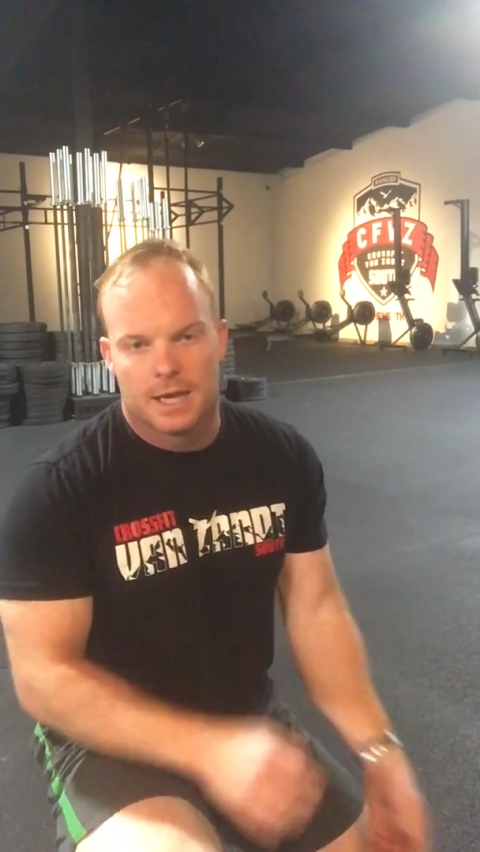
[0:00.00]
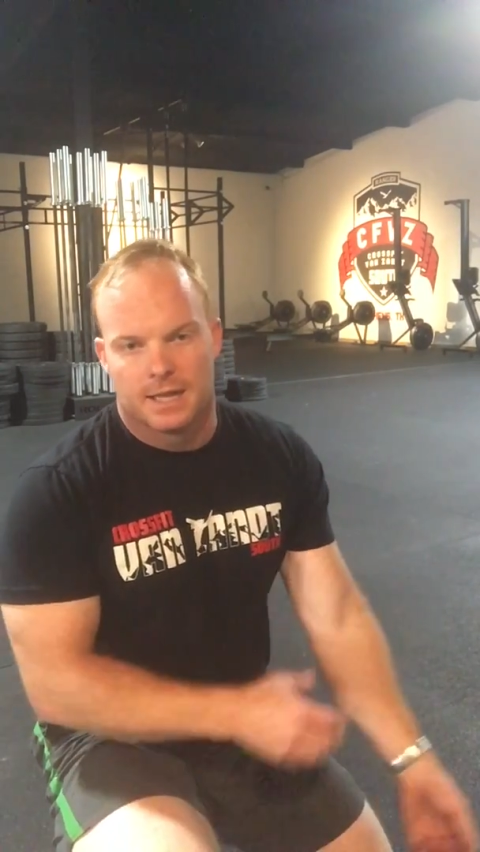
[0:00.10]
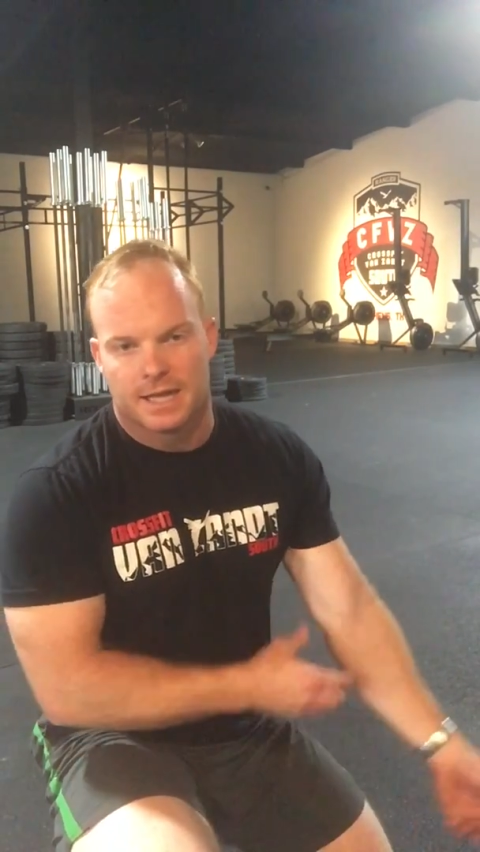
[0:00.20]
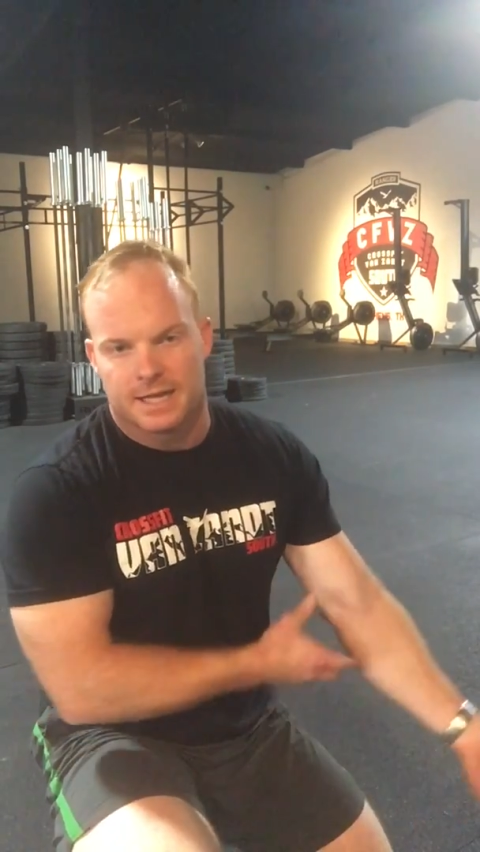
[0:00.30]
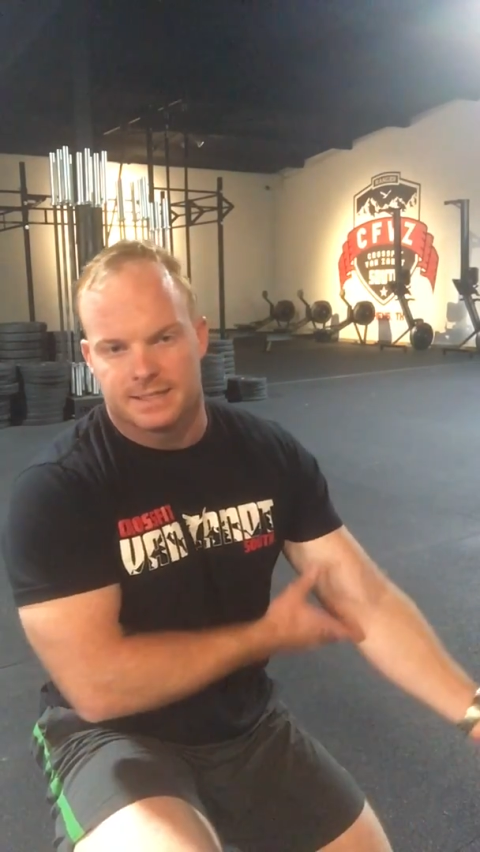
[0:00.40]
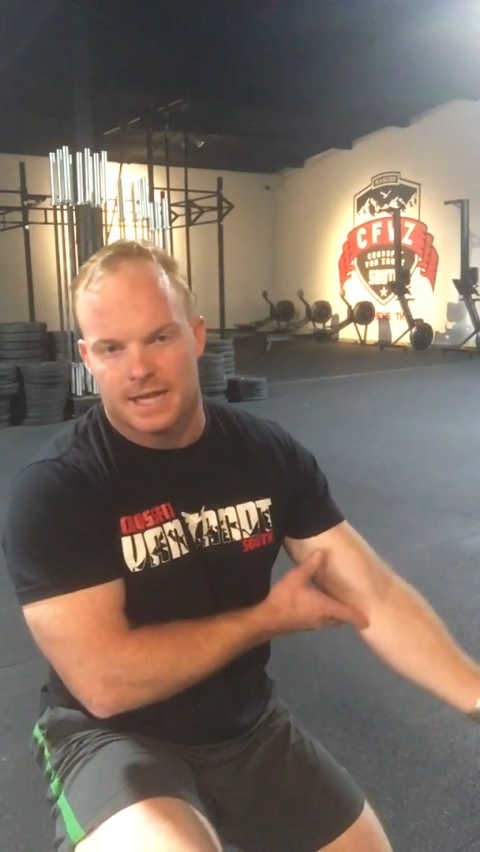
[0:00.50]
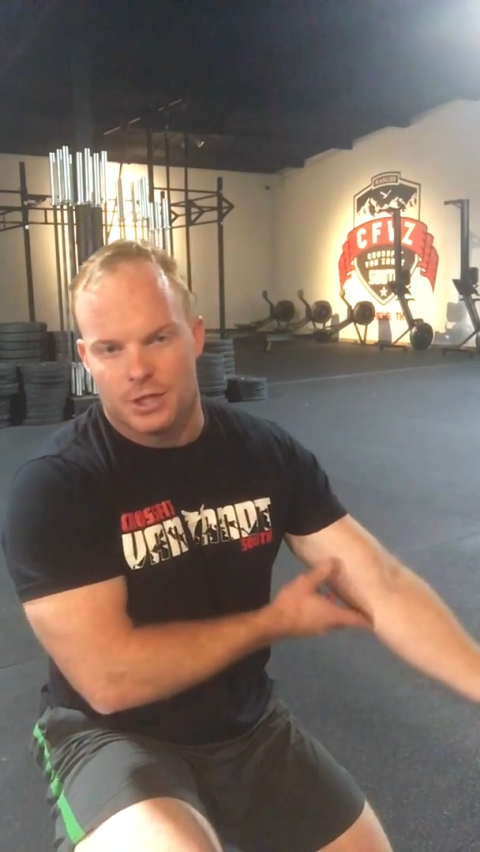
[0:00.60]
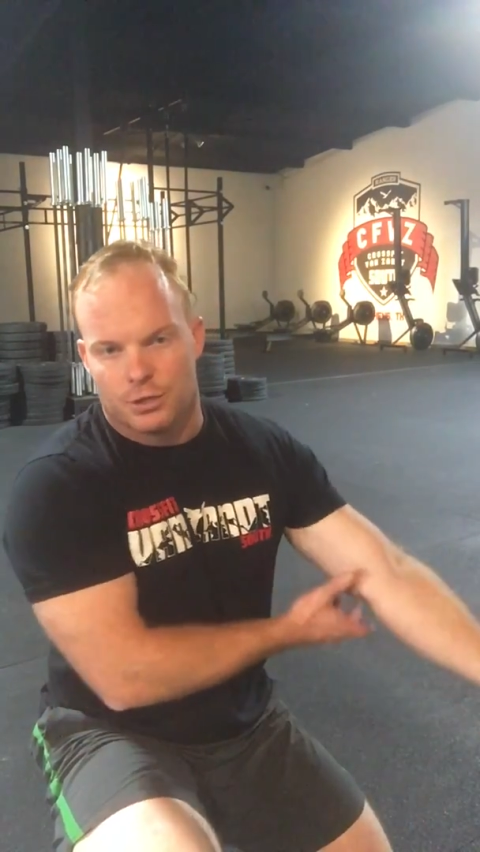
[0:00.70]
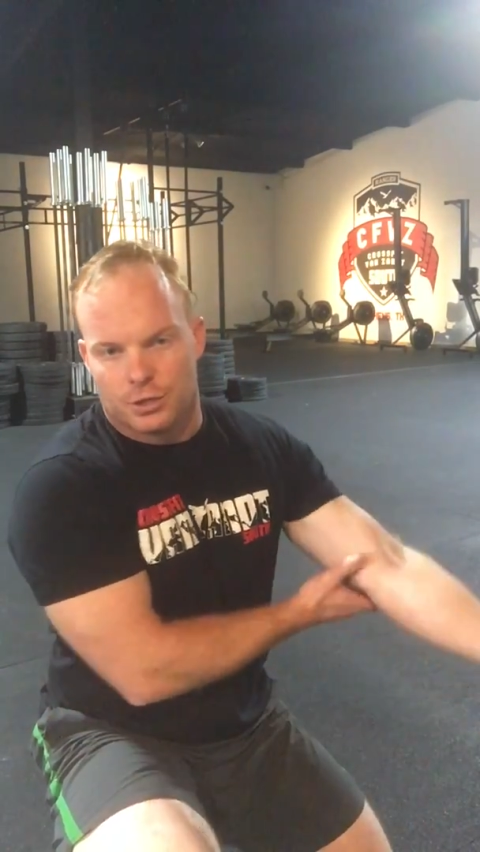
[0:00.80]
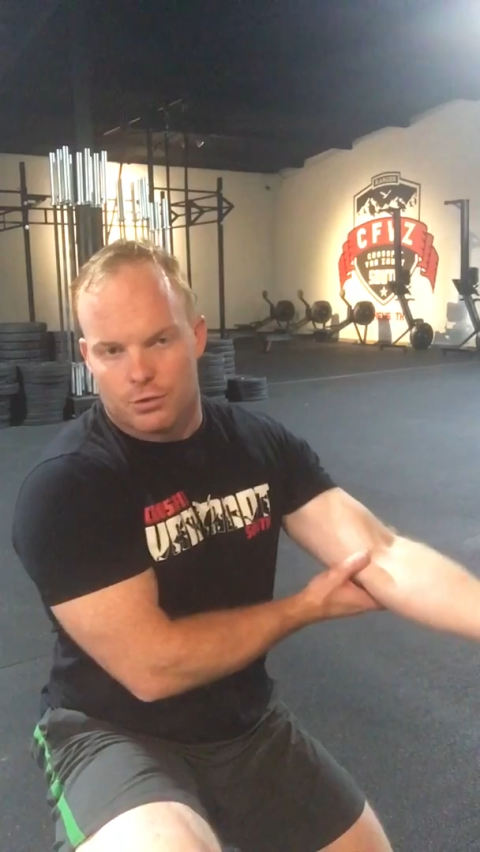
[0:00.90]
And like I
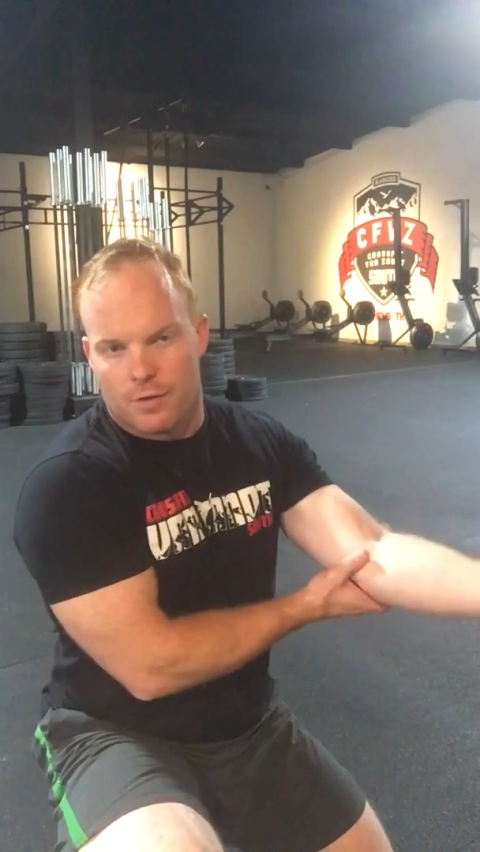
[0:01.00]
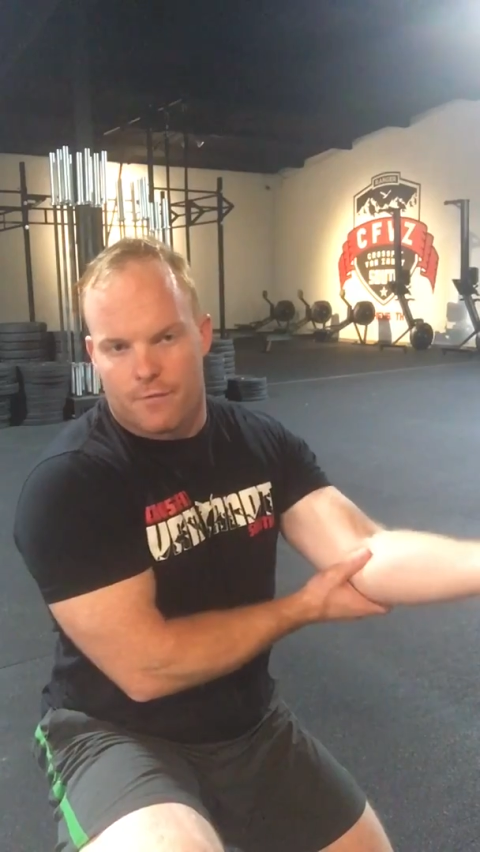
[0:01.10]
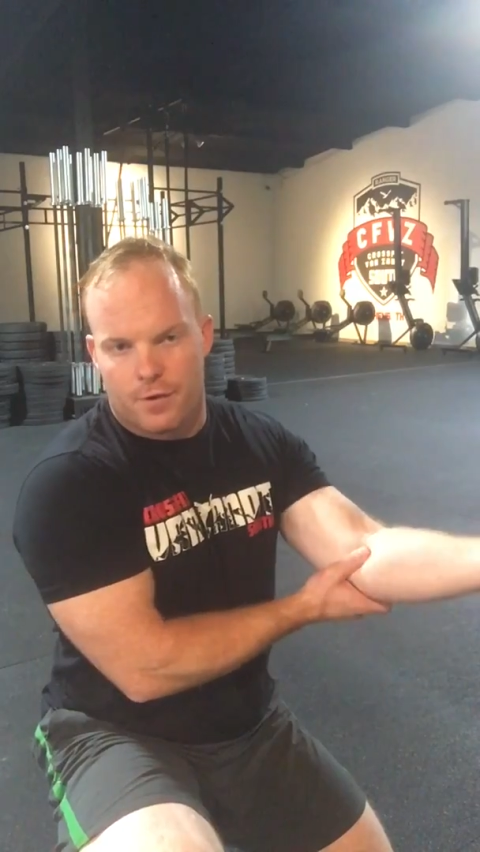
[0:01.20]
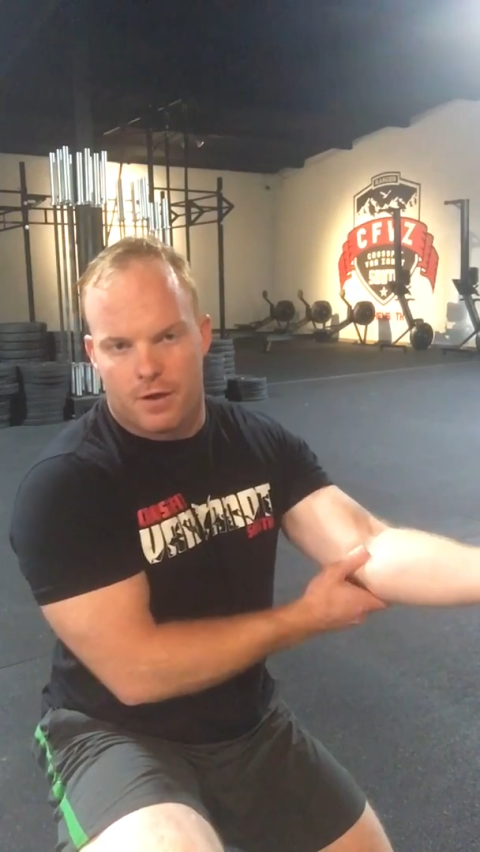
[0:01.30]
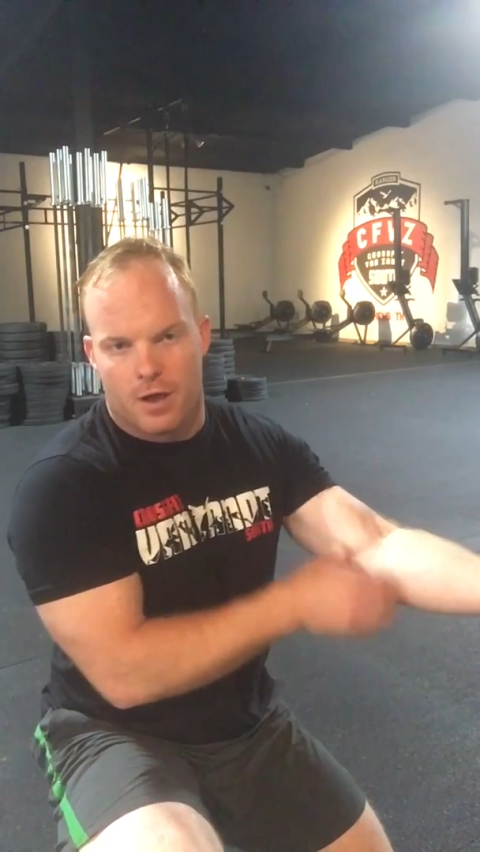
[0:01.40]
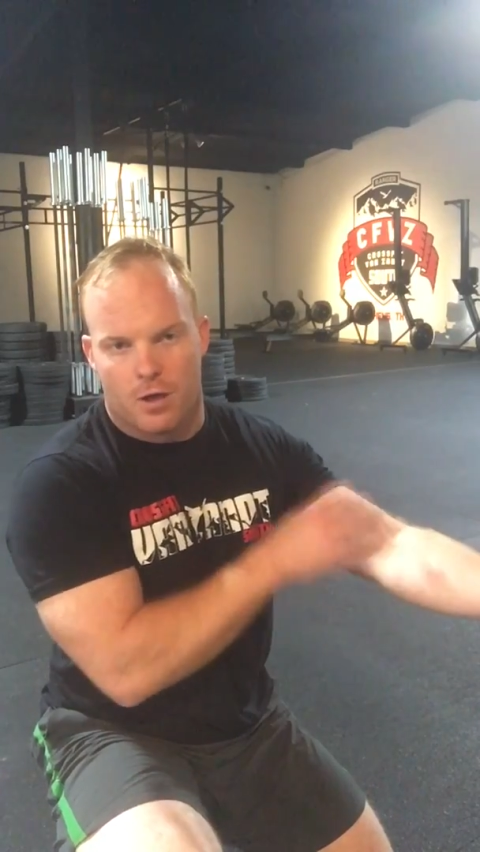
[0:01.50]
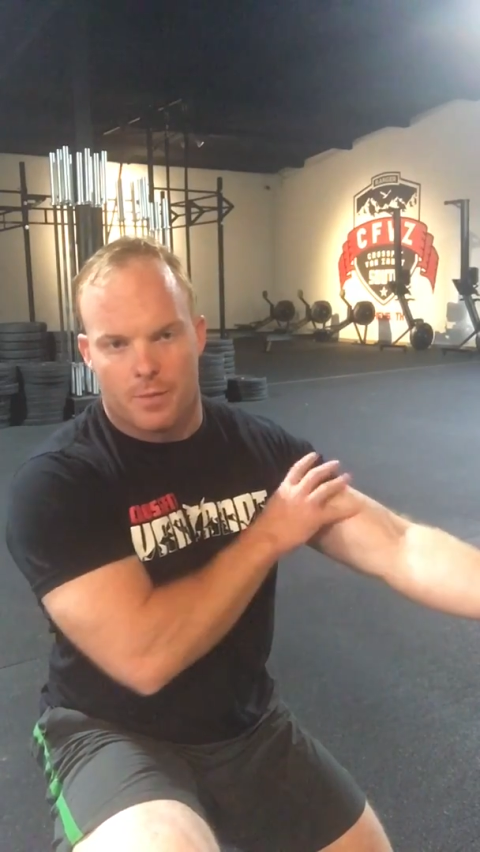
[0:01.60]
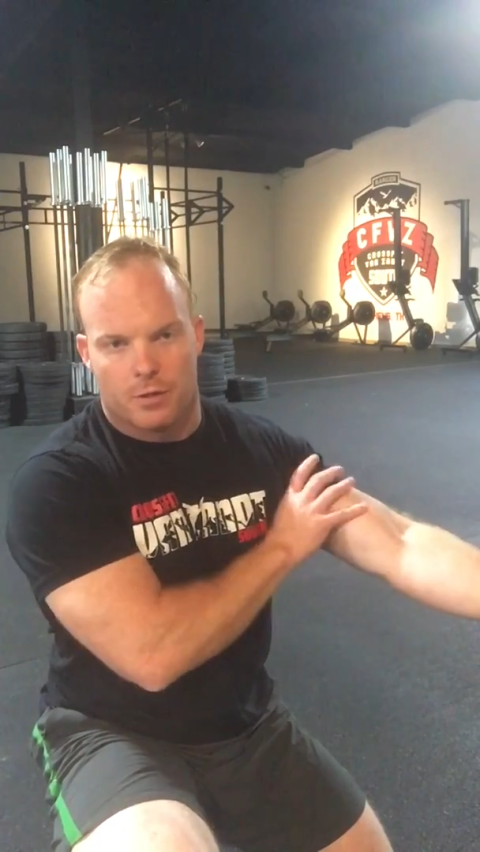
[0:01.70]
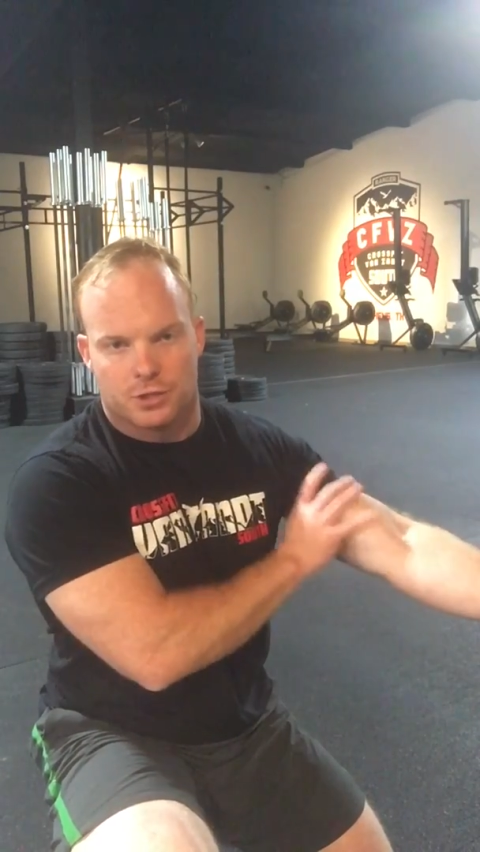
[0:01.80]
said, you can do it for your elbow.